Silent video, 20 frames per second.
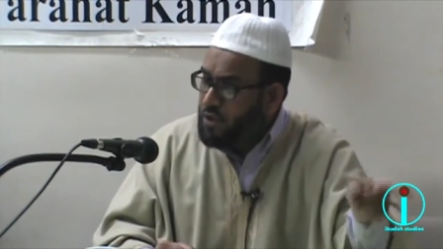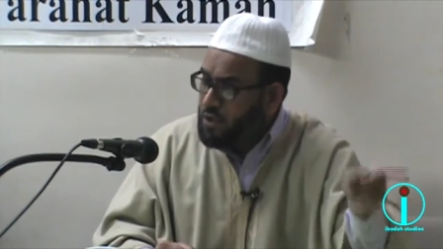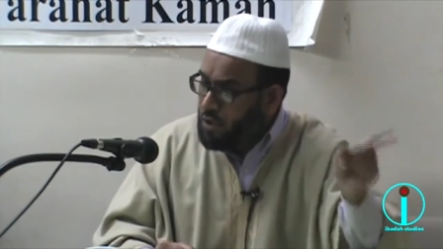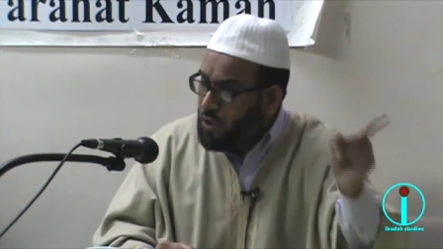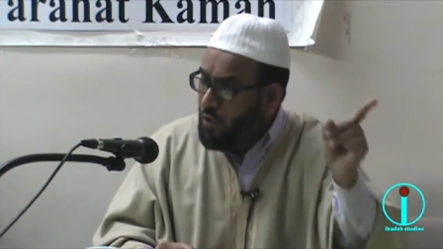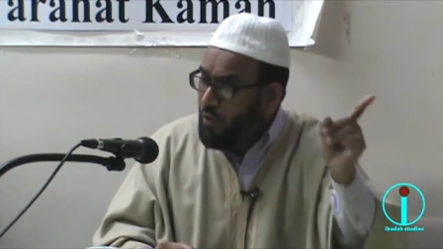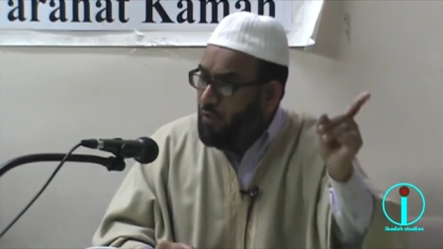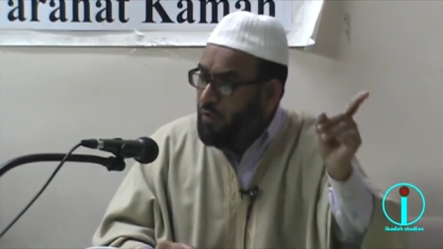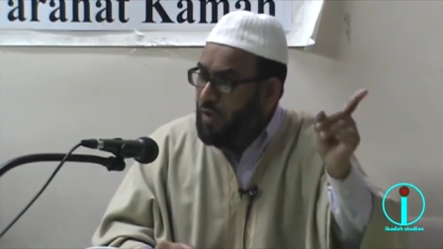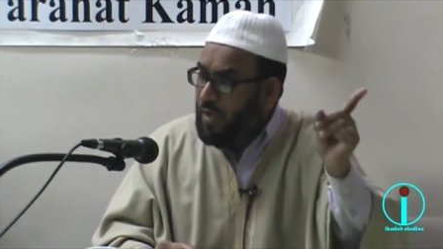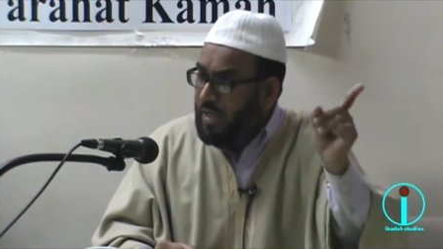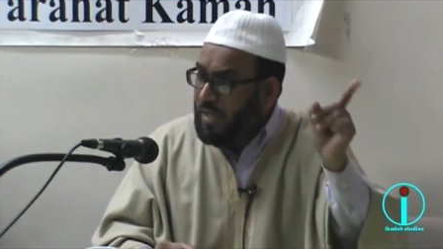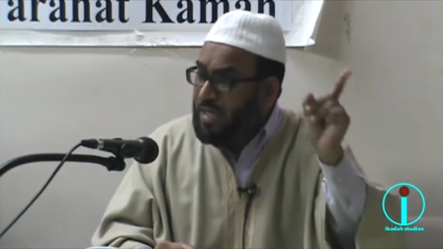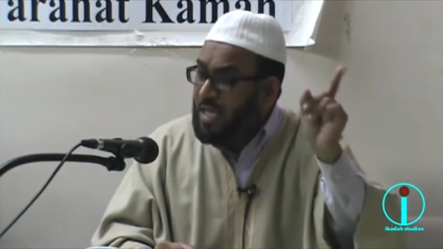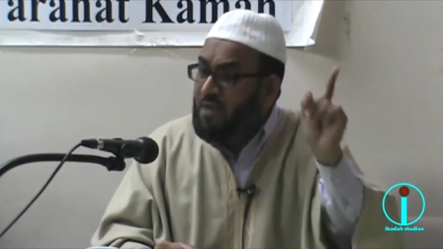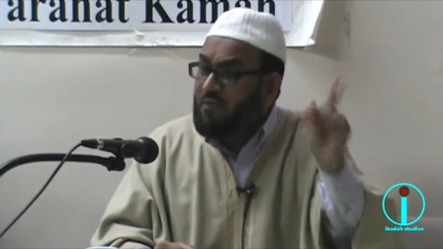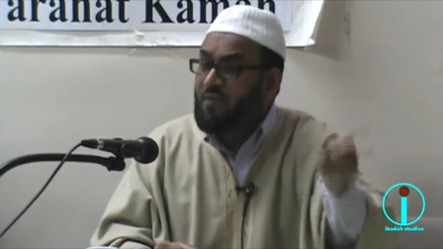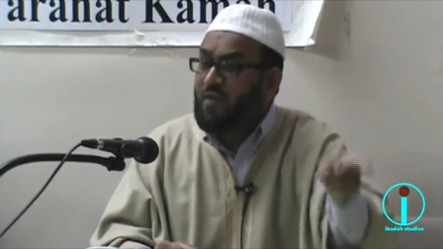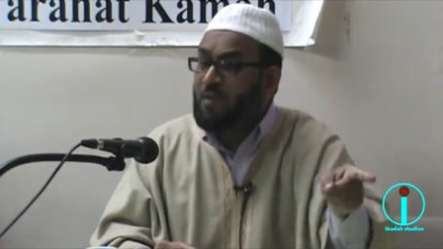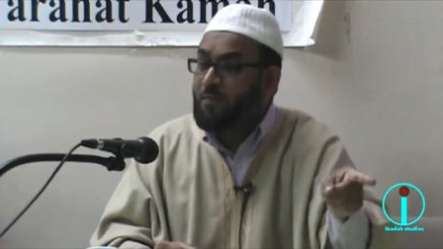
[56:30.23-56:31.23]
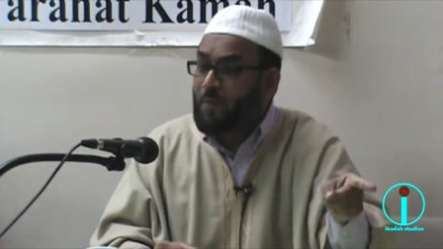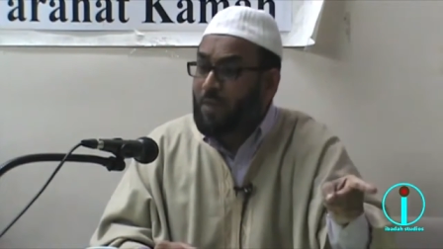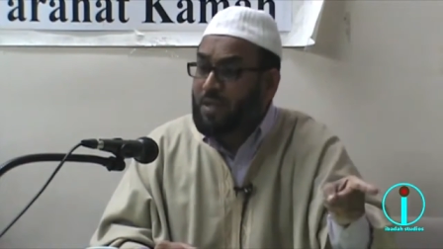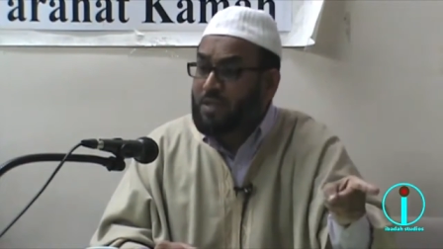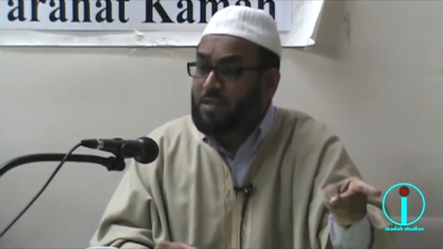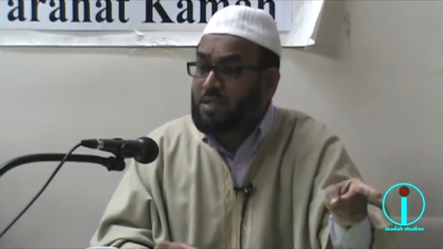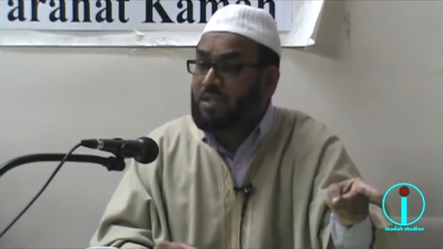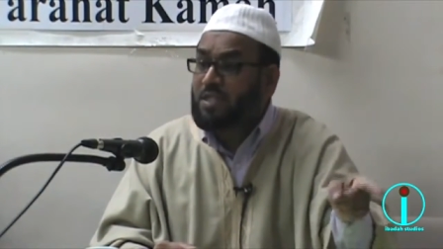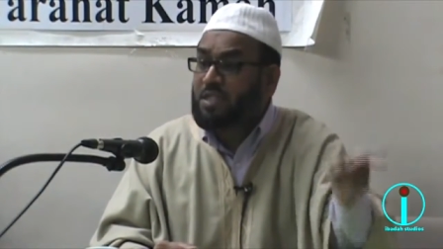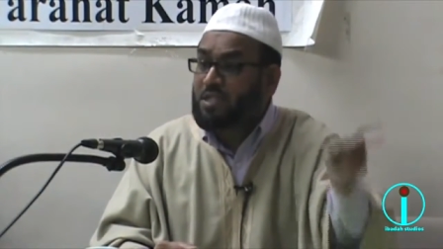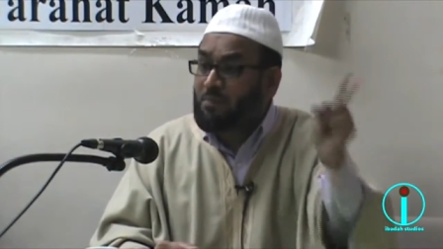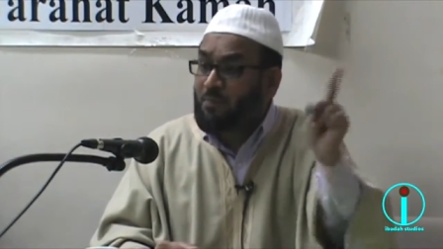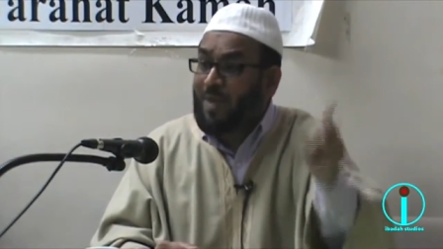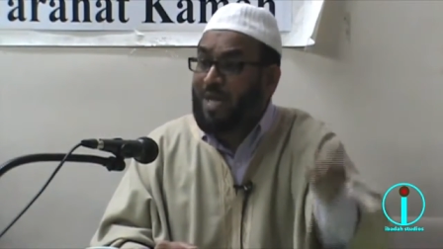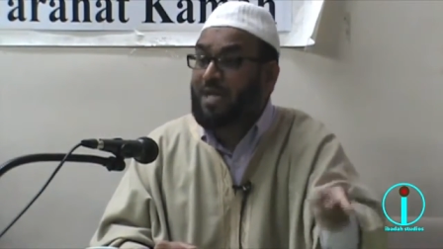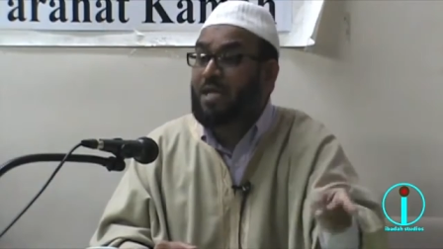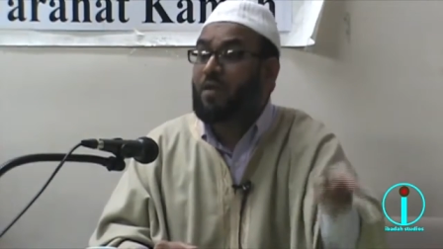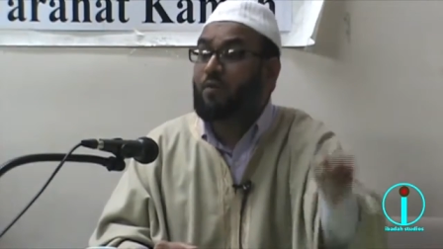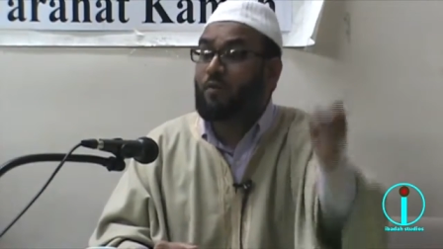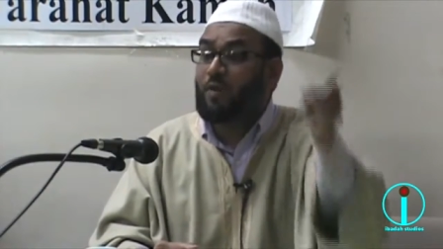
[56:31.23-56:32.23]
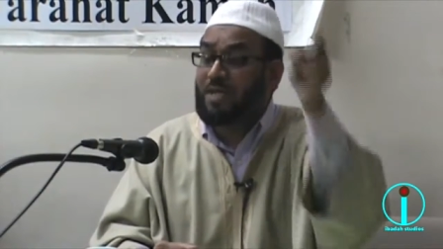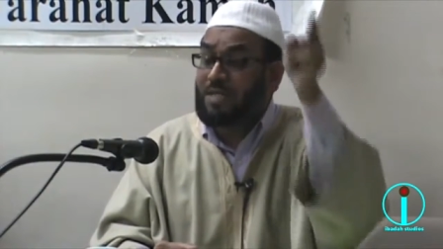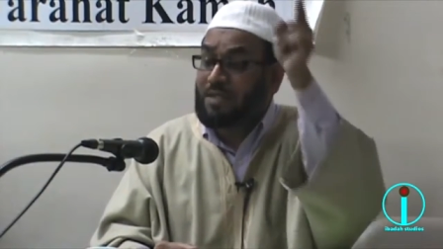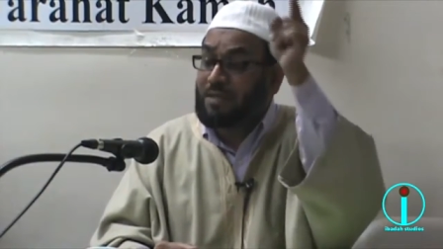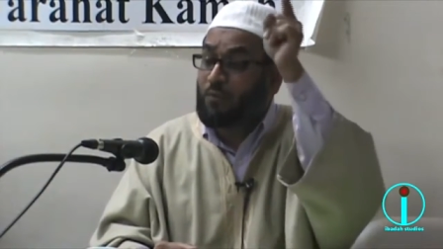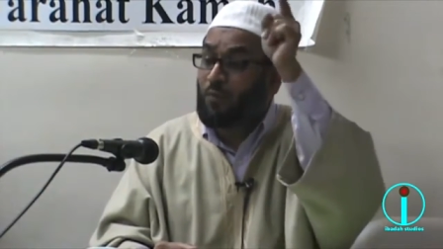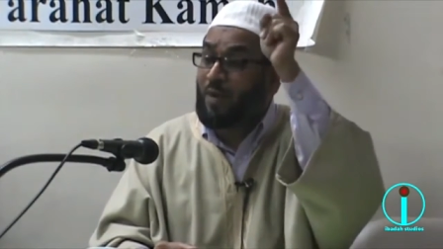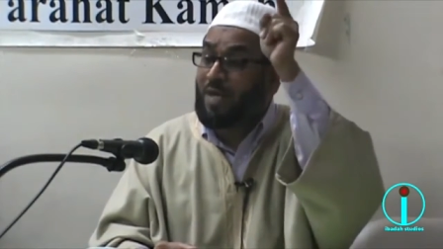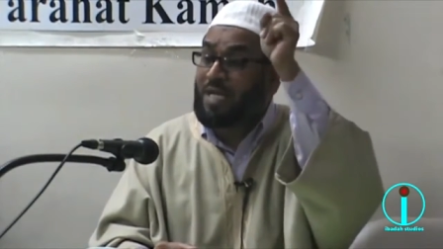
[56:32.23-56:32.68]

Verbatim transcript: So an evil person is better when,